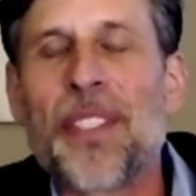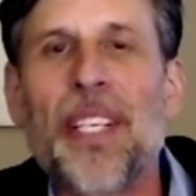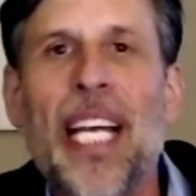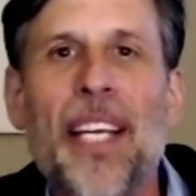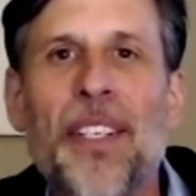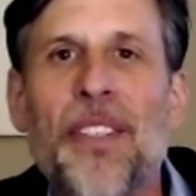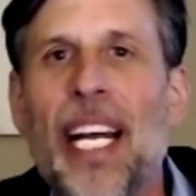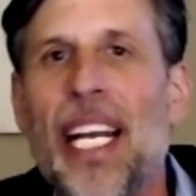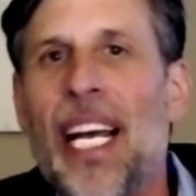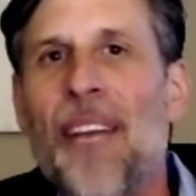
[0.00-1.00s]
So now you try
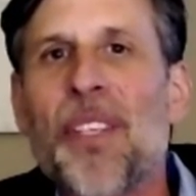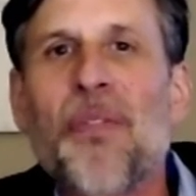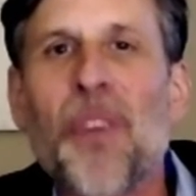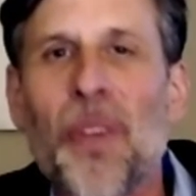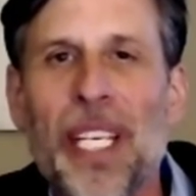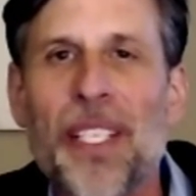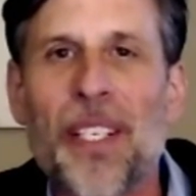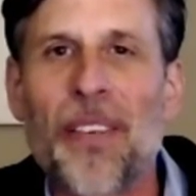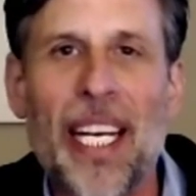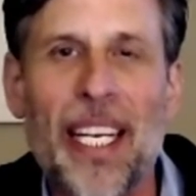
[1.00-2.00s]
to have this fully
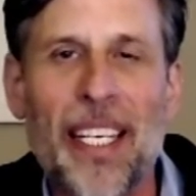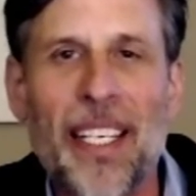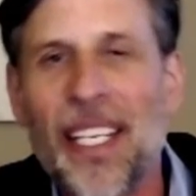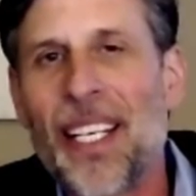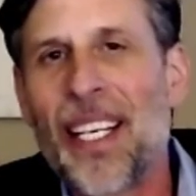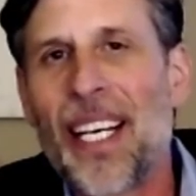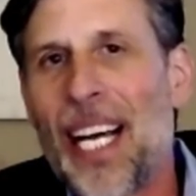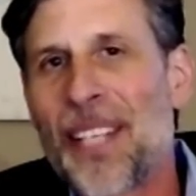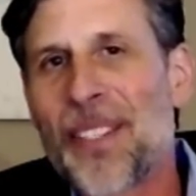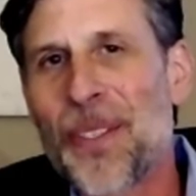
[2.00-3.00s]
integrated
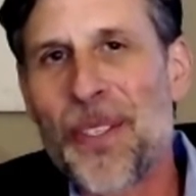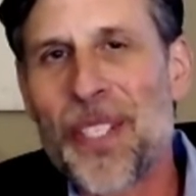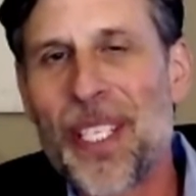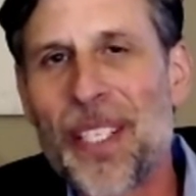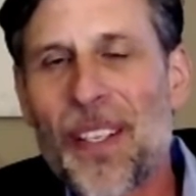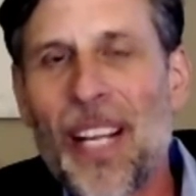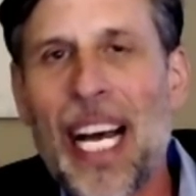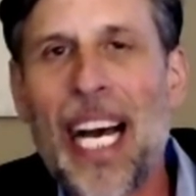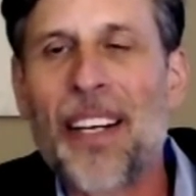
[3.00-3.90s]
uh, solution in the cloud.